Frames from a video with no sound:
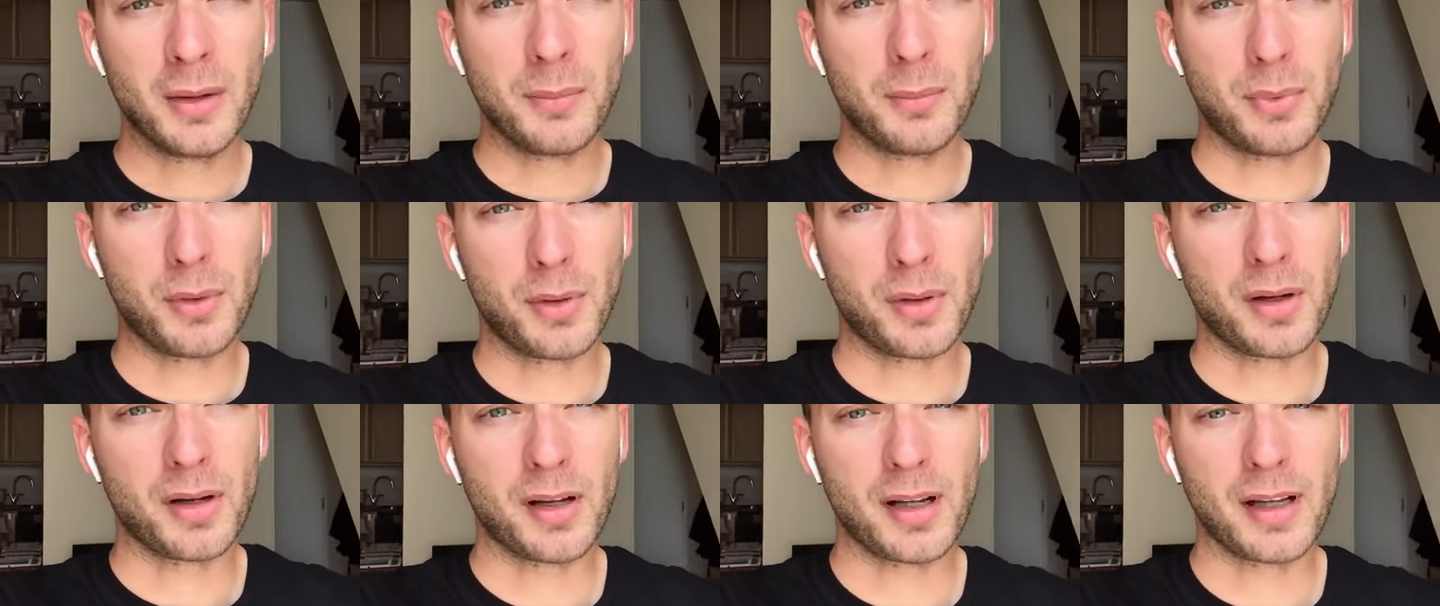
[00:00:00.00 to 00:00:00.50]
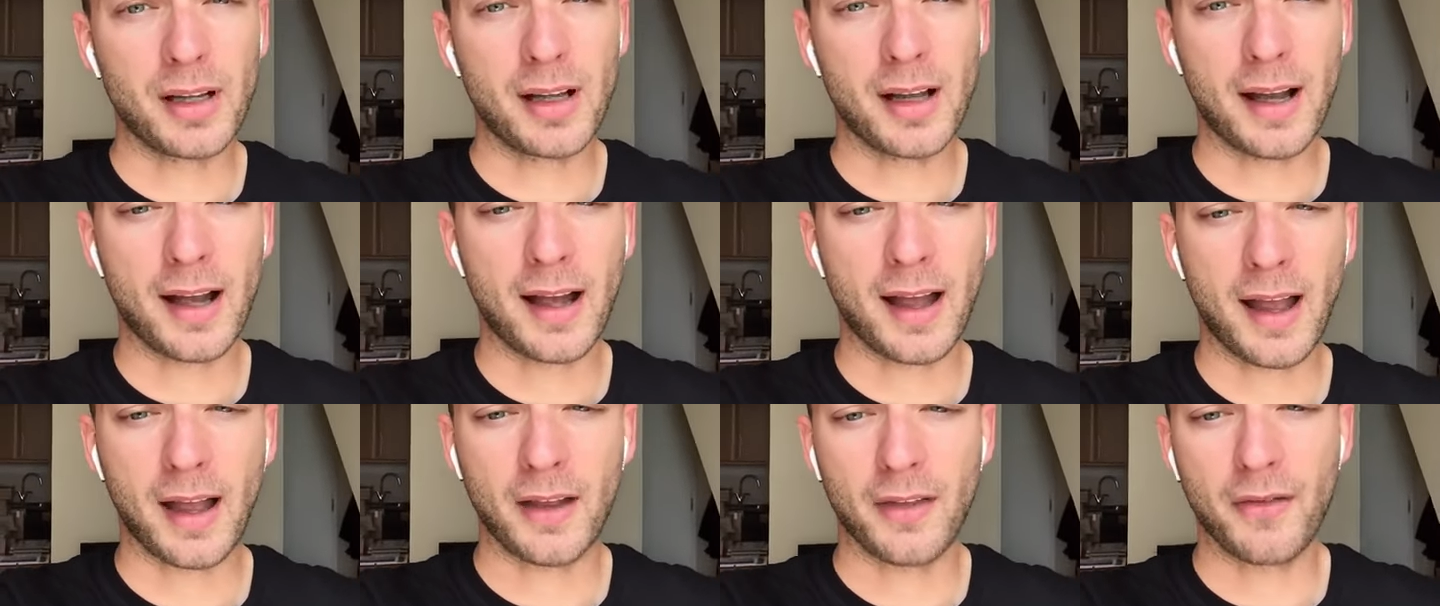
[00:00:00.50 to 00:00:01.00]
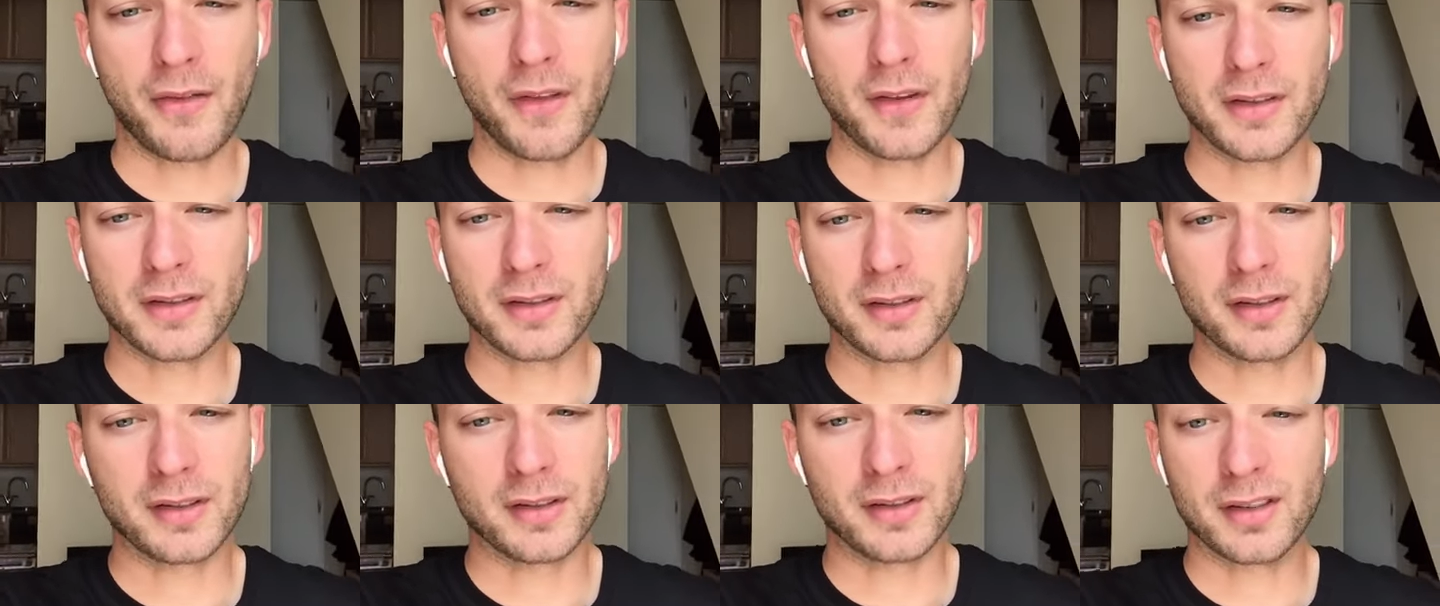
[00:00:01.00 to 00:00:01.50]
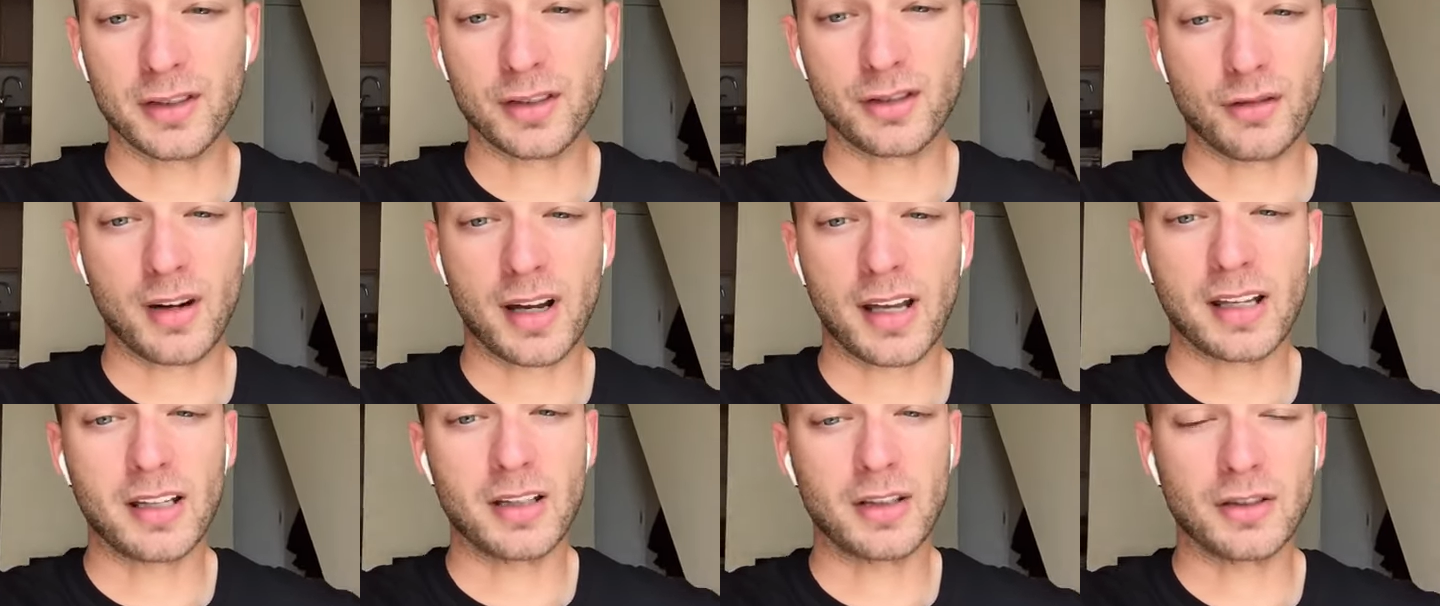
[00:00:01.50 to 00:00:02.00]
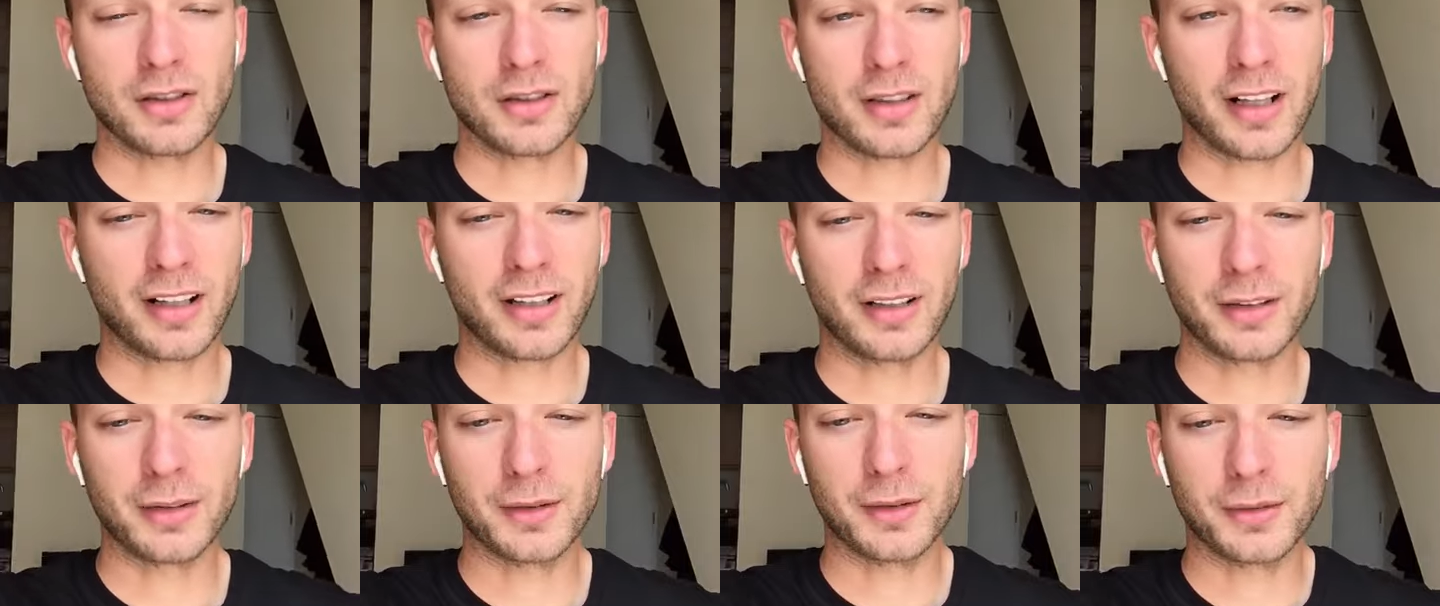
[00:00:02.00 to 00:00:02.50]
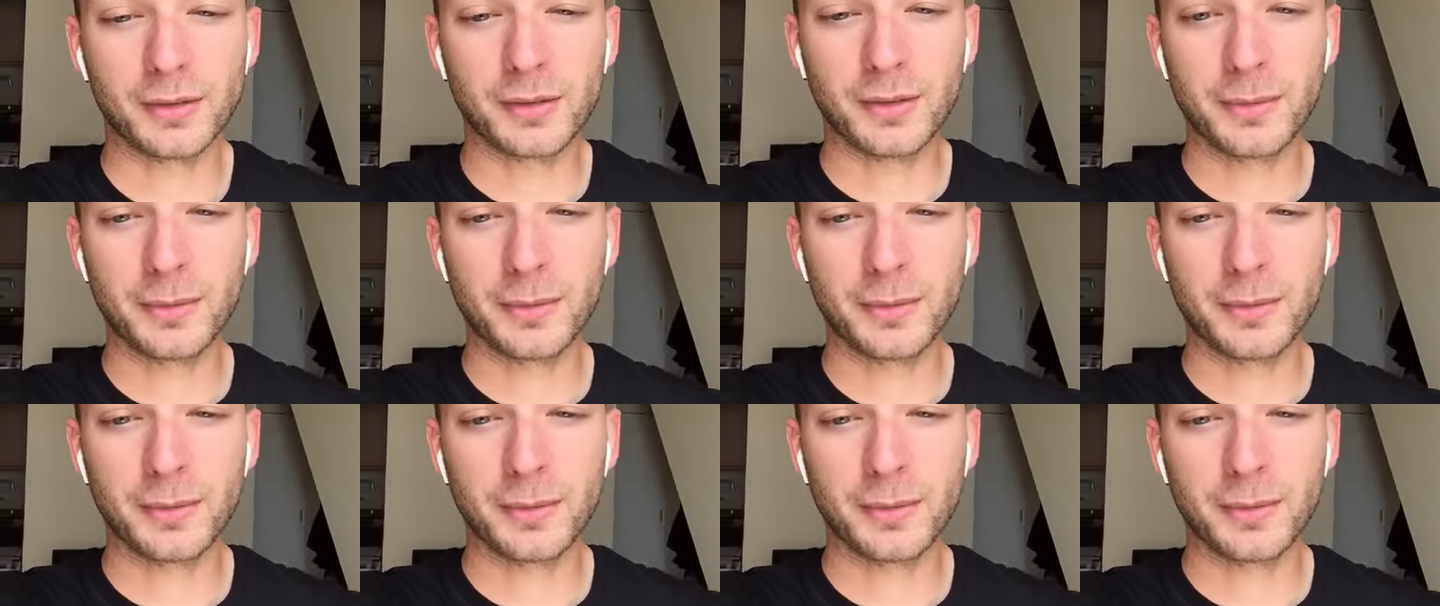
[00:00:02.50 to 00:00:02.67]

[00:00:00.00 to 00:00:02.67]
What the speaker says: but I had this just strange kind of,